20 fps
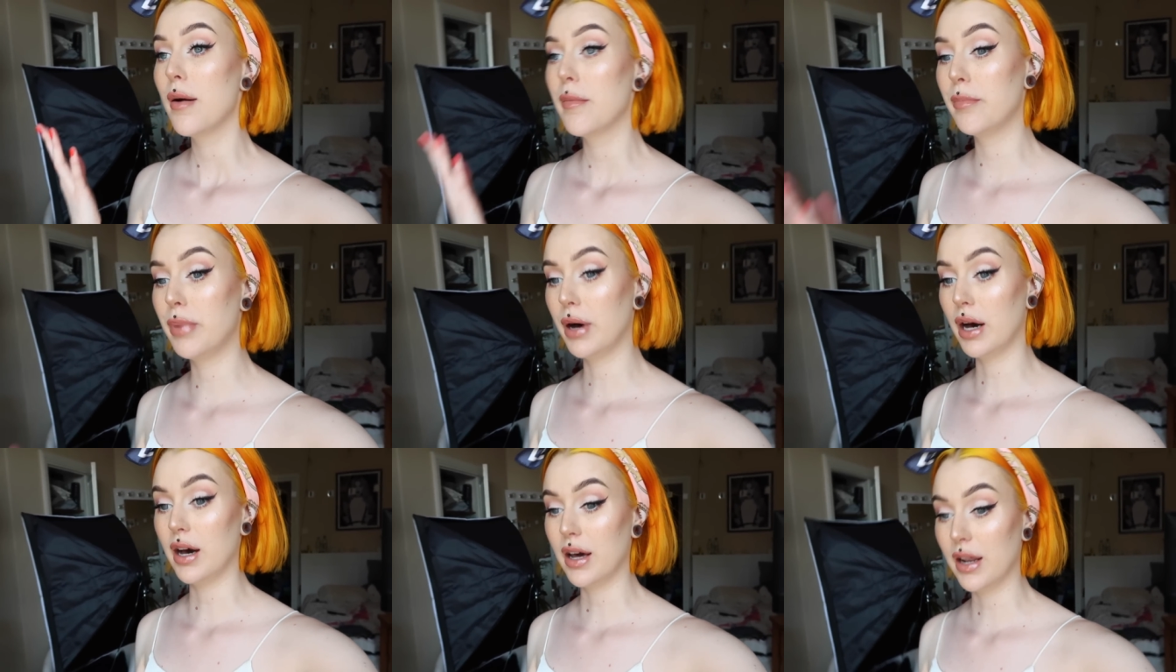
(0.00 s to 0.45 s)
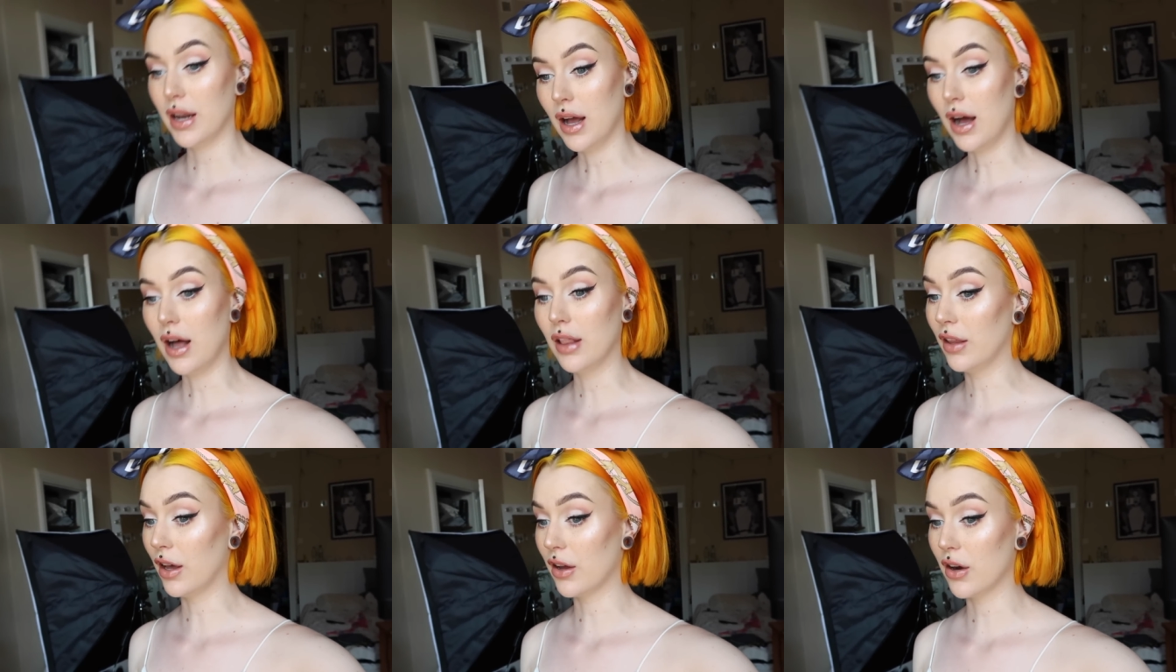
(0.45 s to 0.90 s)
but
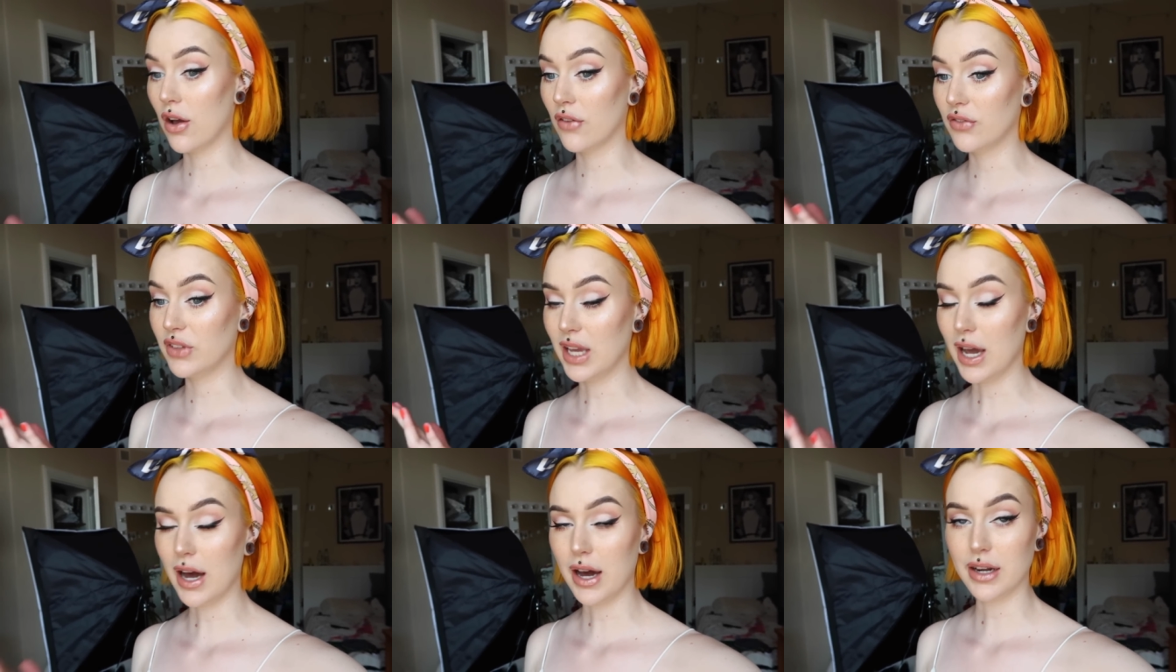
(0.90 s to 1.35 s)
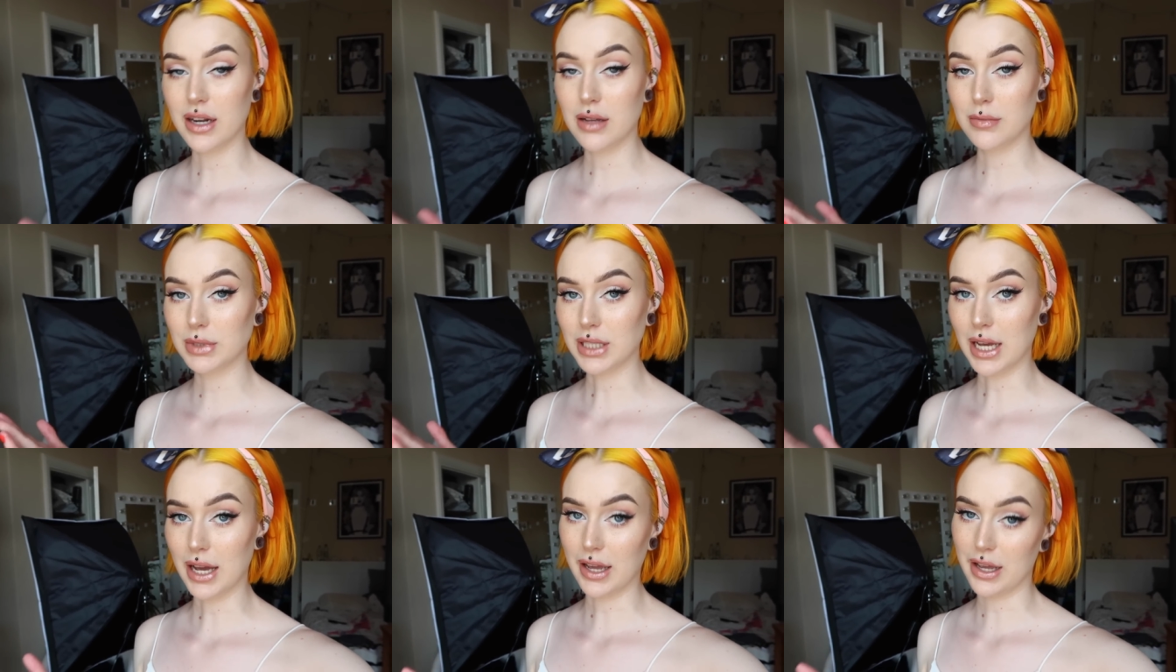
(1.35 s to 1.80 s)
a lot of the
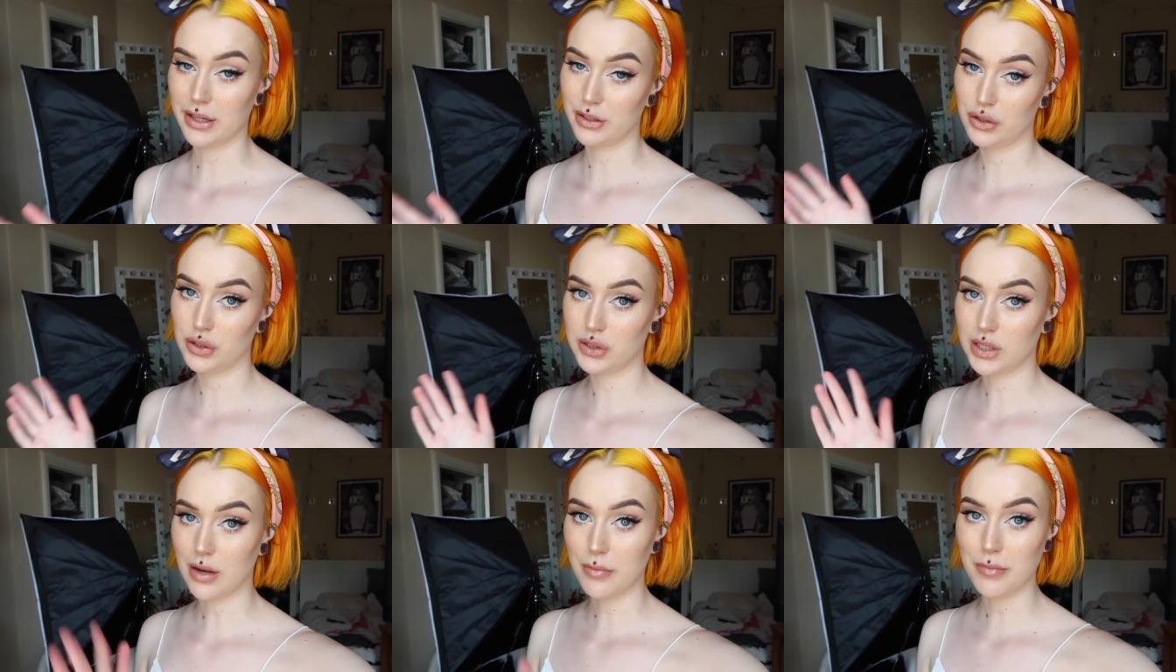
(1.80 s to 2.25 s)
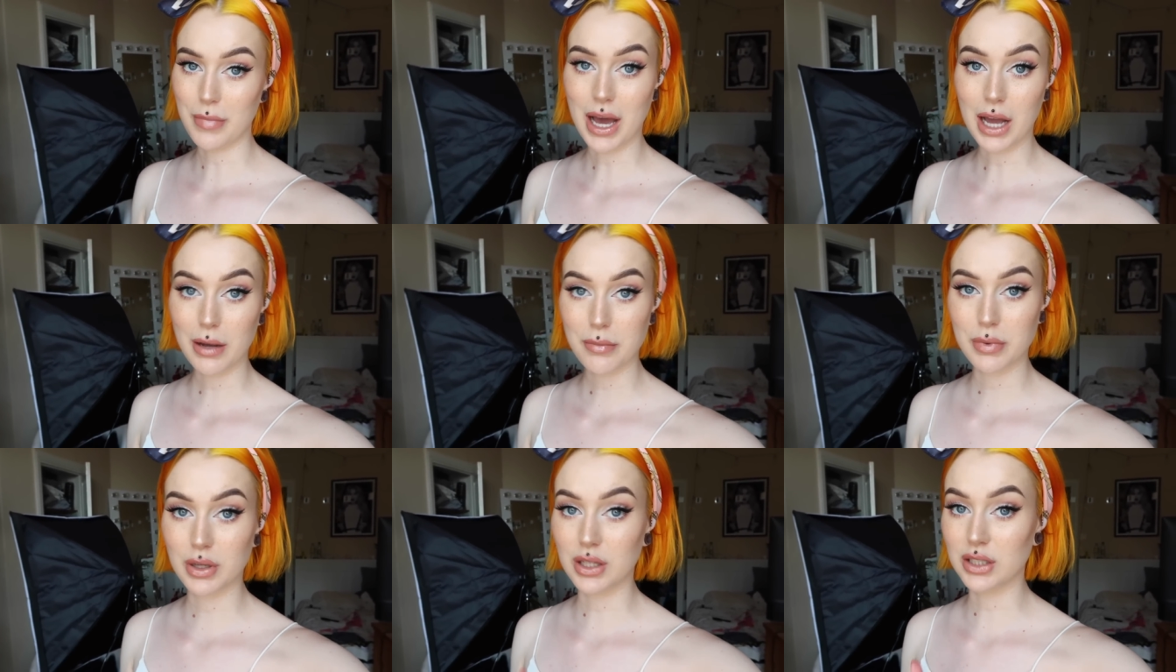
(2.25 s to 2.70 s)
items I had to send
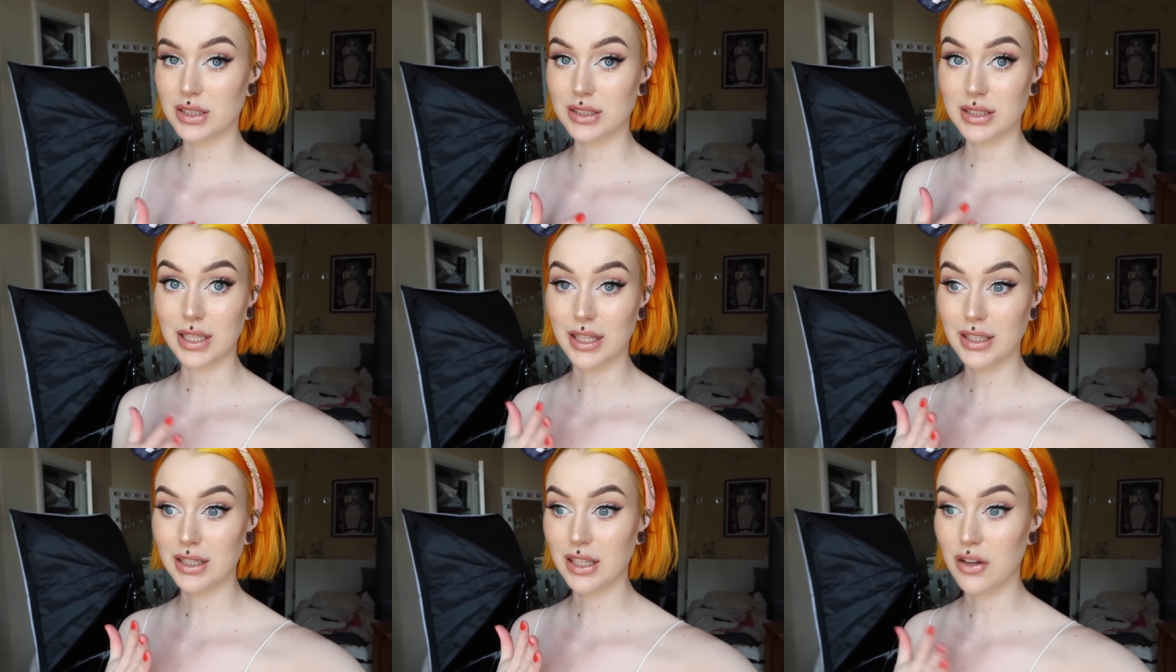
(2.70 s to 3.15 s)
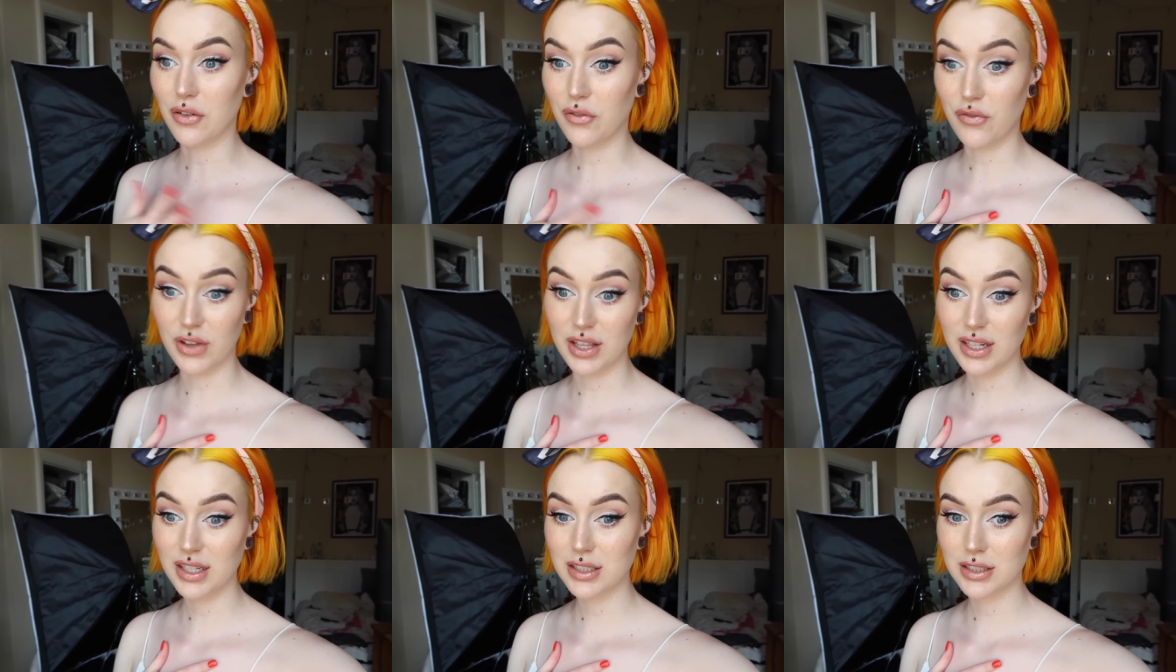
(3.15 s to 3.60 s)
back because they didn't
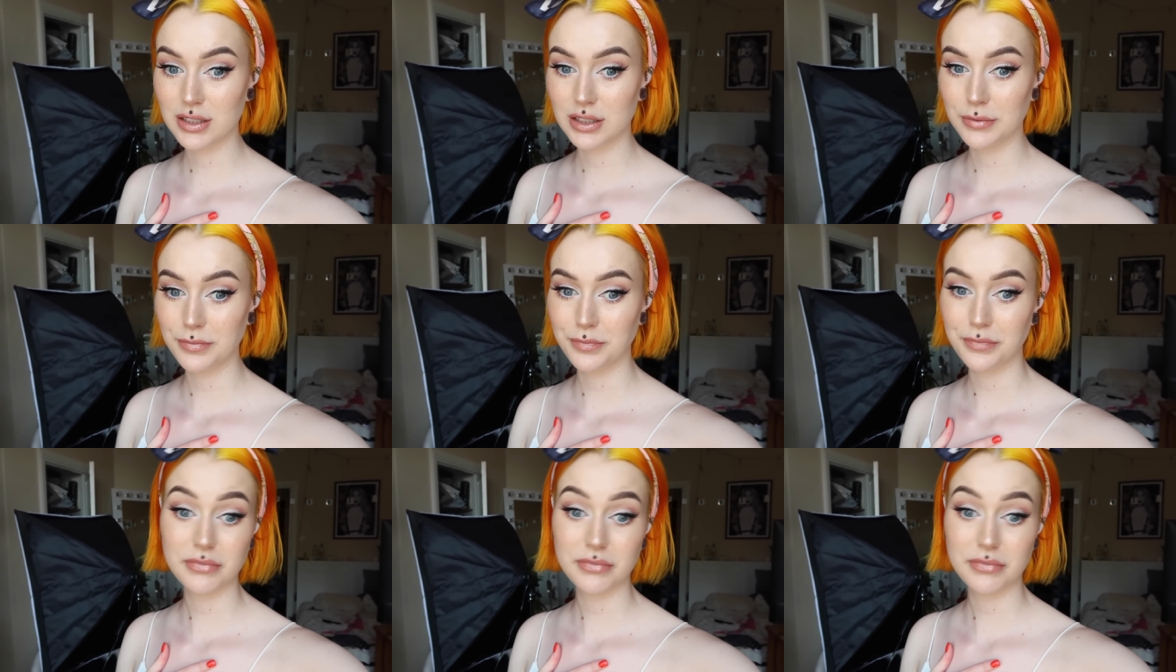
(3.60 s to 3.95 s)
fit.